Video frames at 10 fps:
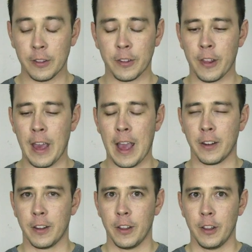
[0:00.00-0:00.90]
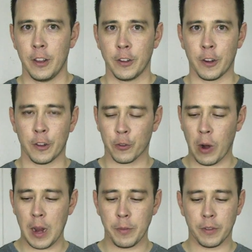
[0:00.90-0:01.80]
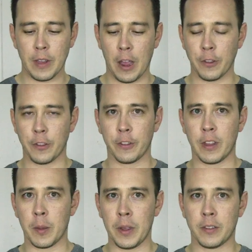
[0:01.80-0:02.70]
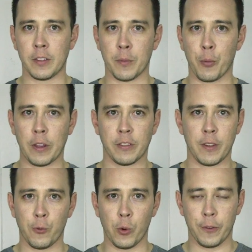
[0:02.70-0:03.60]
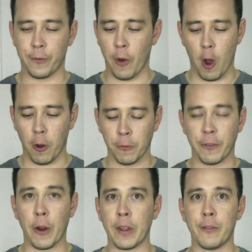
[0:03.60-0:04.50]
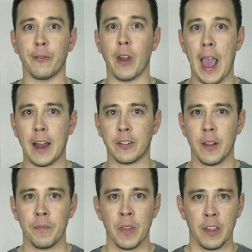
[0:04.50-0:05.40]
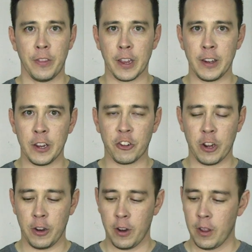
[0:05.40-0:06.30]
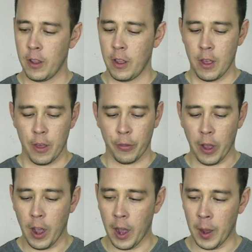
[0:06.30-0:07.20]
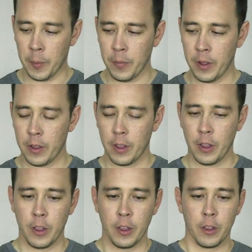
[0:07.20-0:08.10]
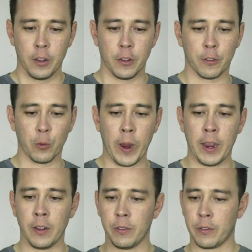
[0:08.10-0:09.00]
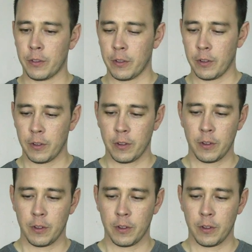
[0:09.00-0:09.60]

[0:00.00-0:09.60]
Listen to that. To describe the sound that this thing emits as impressive would fall very flat. The ignition, the hum, the swings,